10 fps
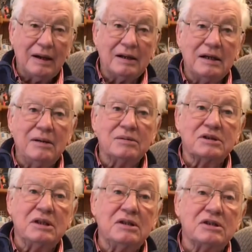And he
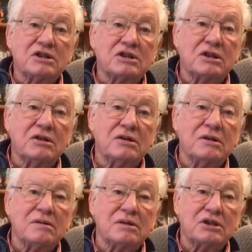was in the stern
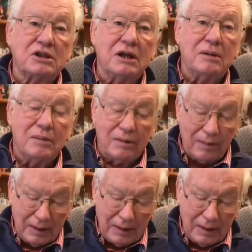of the ship,